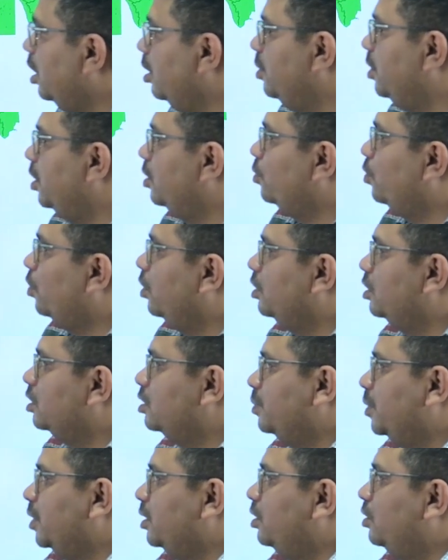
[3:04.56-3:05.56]
heavy rainfall
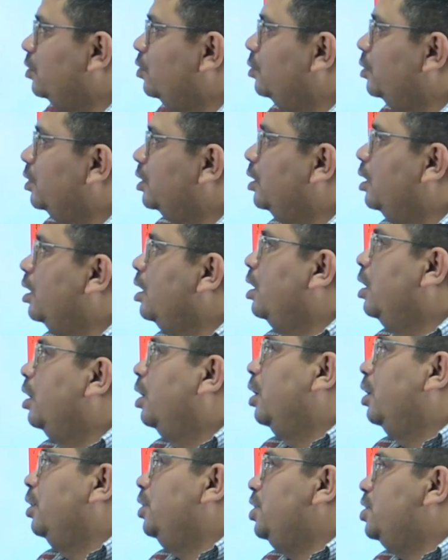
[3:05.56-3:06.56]
is expected over
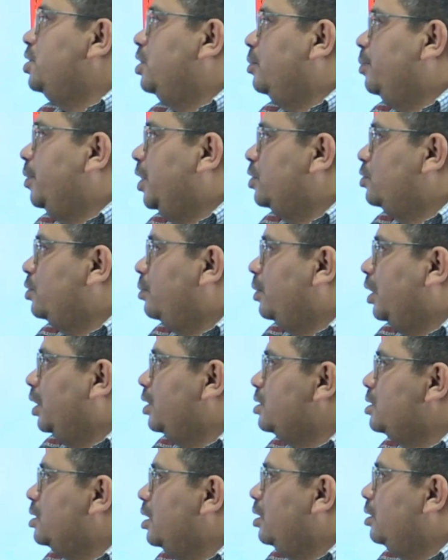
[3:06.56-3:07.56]
eastern parts of
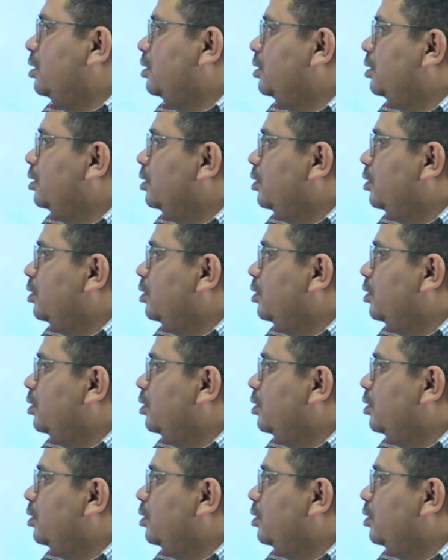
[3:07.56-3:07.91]
Rajasthan,